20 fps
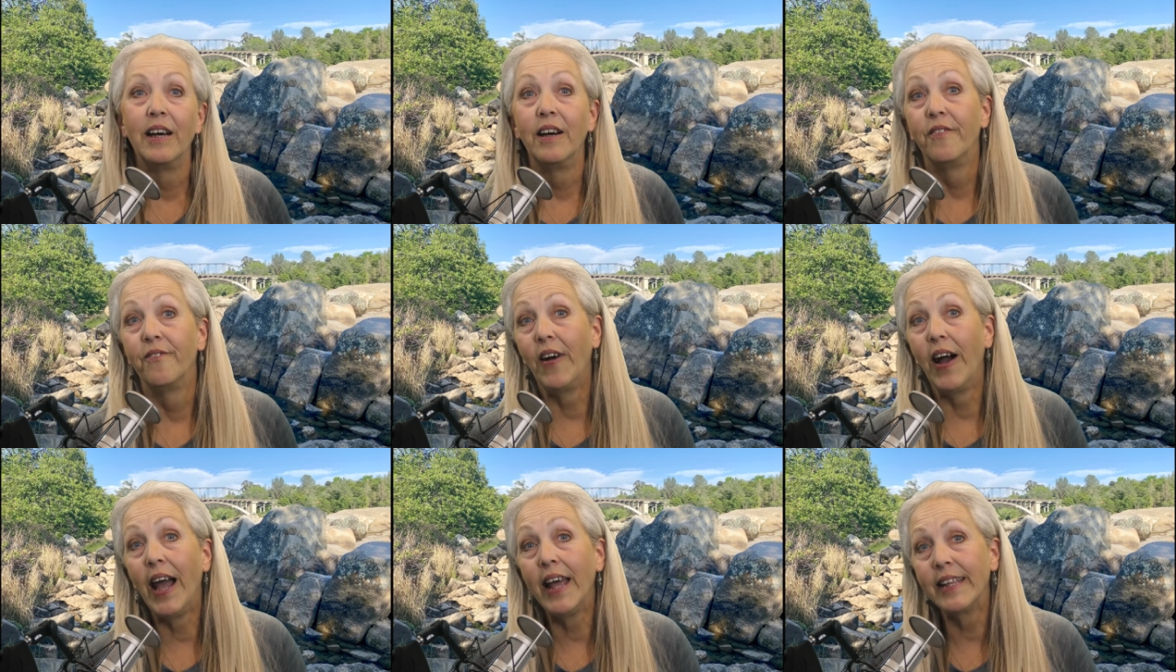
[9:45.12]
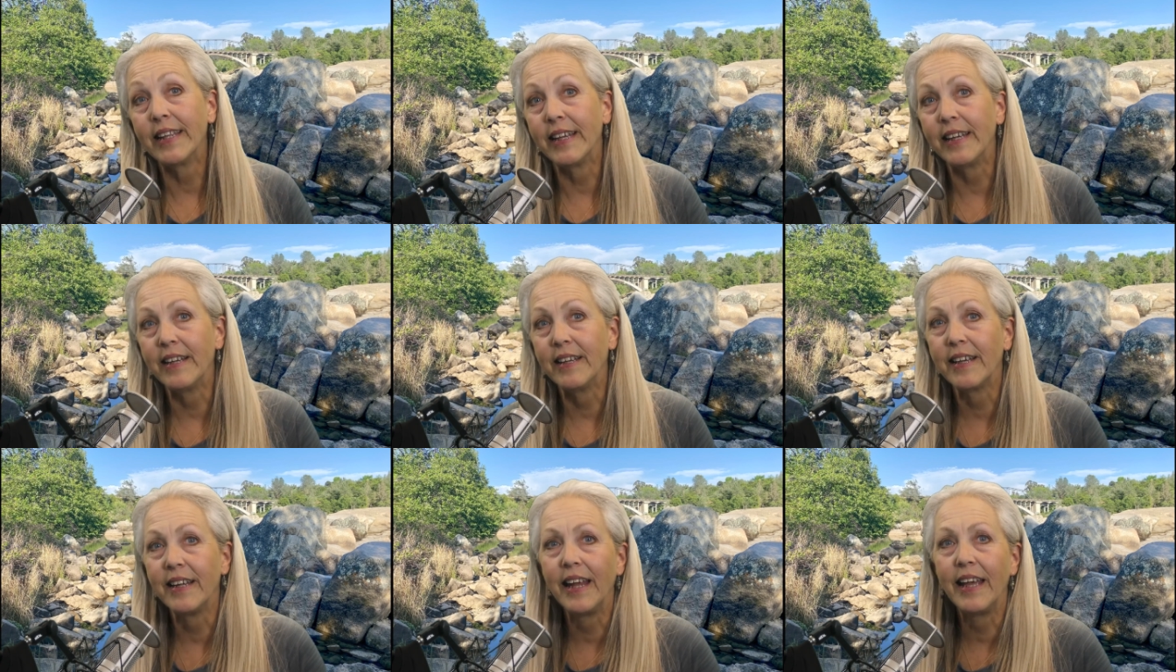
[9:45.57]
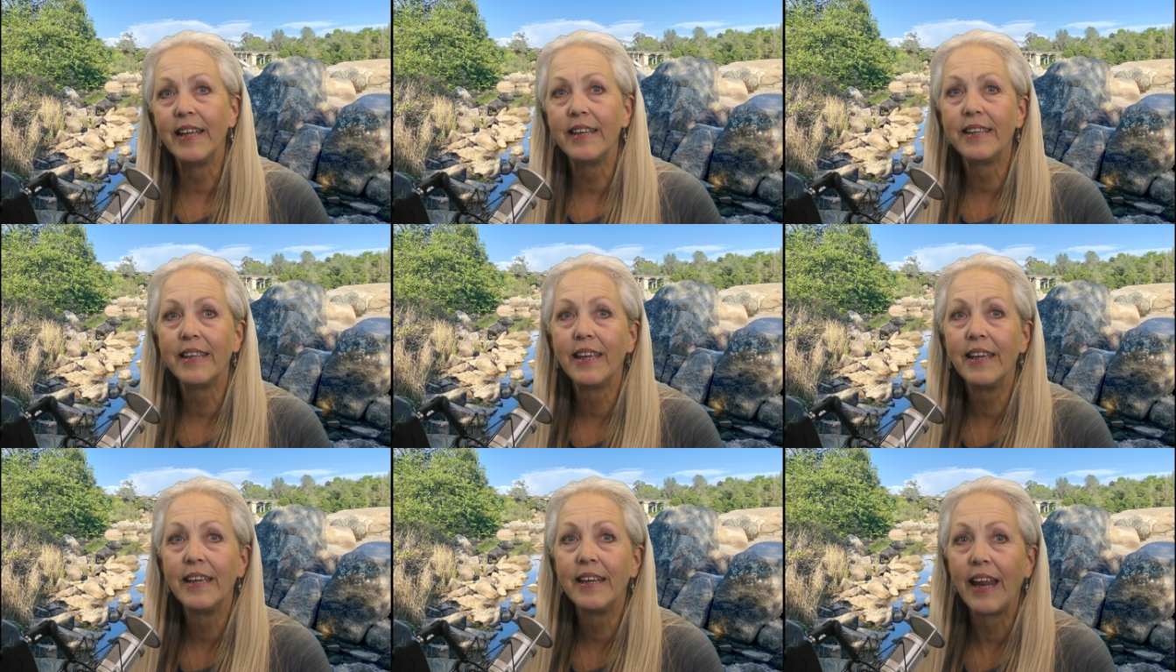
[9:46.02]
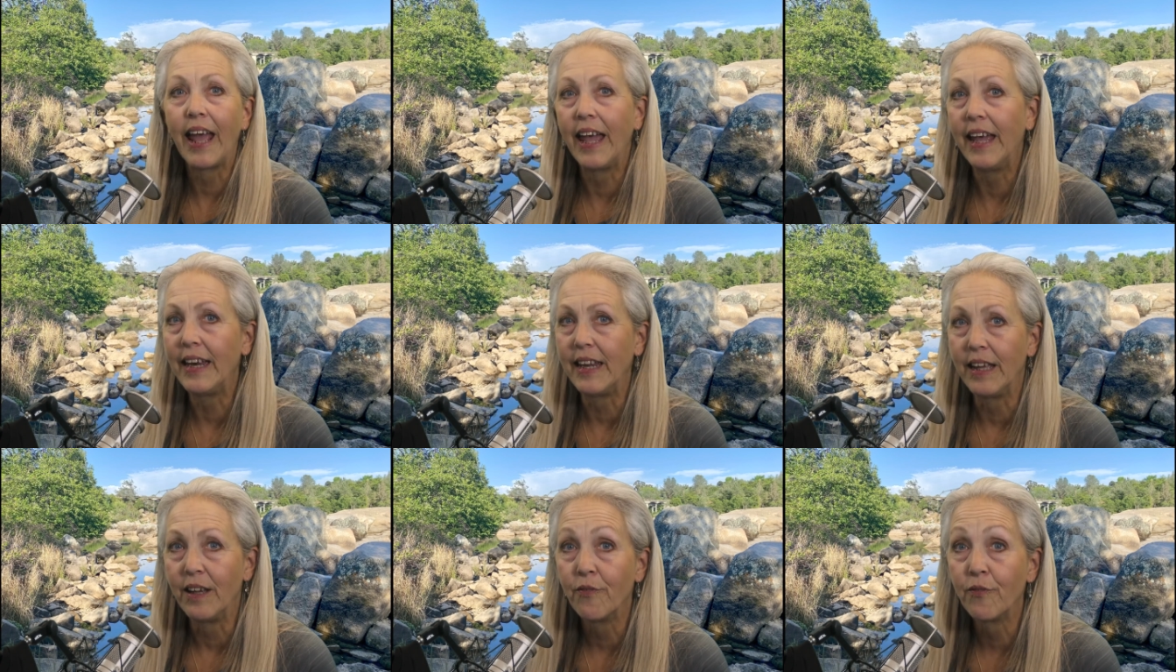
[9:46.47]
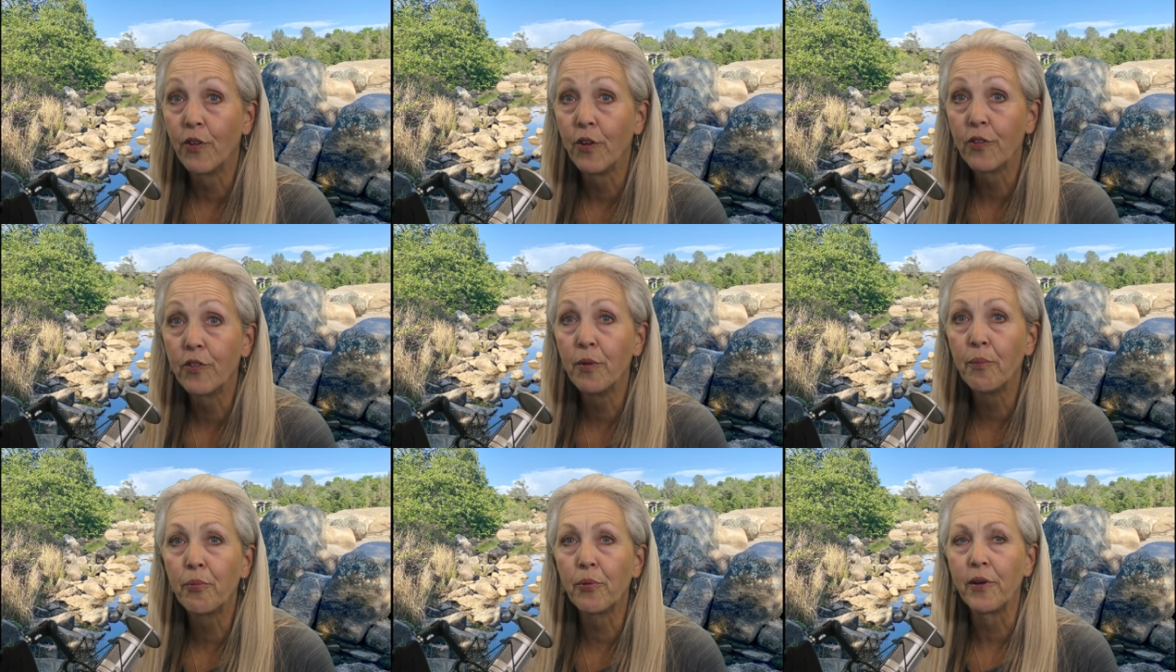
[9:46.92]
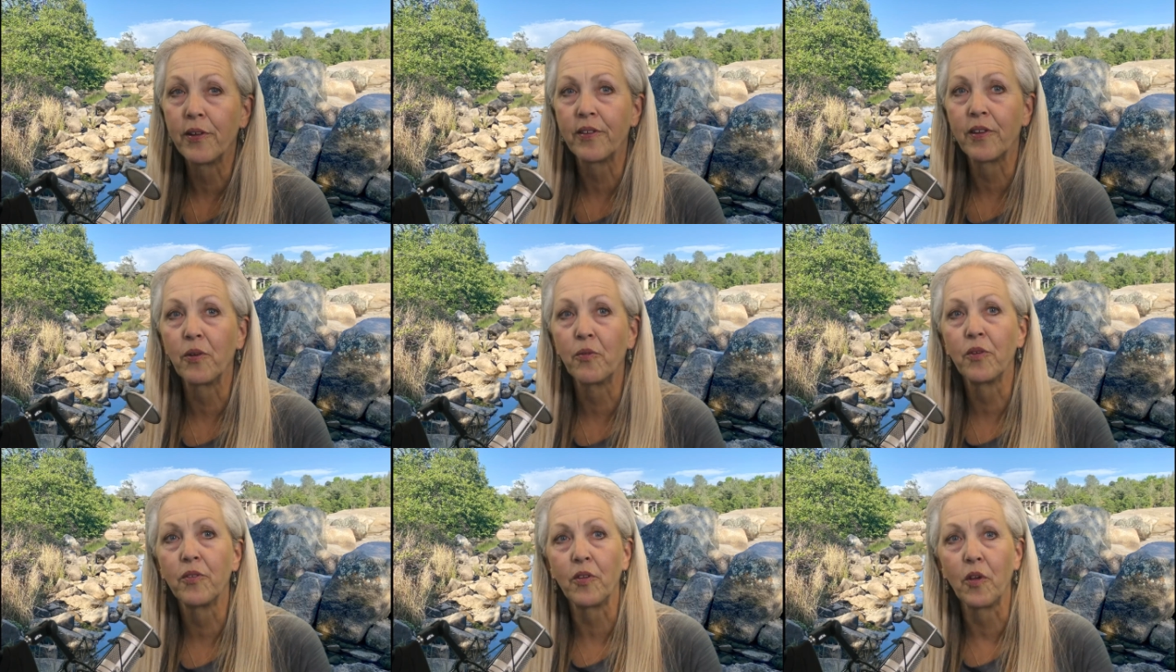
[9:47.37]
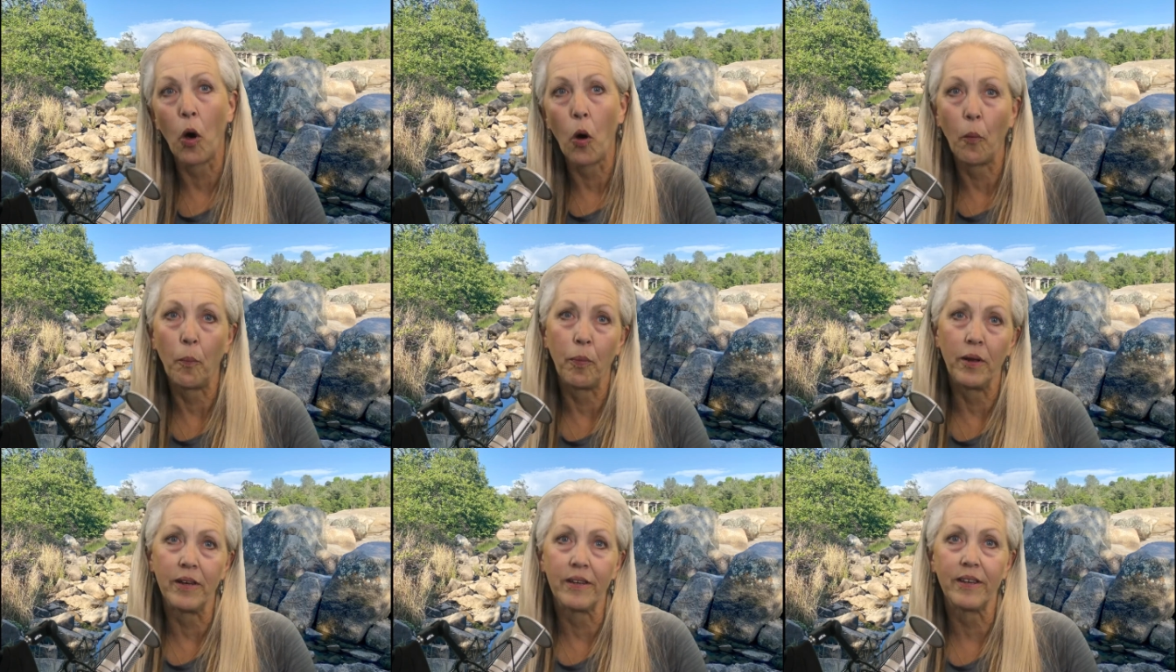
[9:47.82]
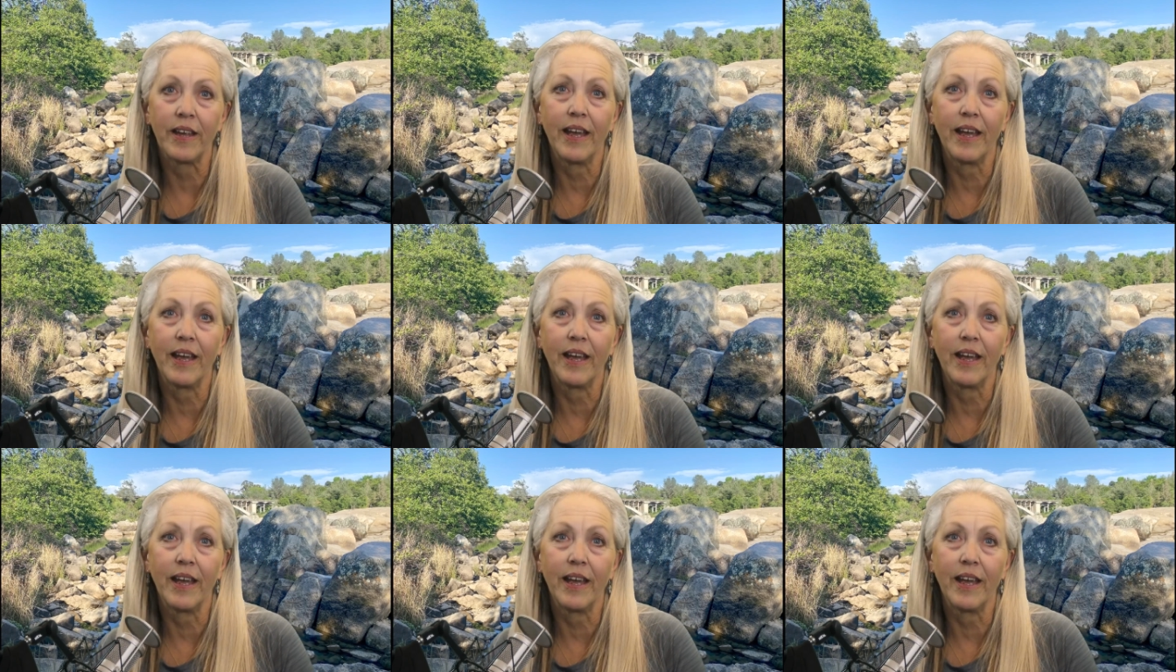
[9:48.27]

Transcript: Finally, in eighteen eighty, Folsom Prison was opened,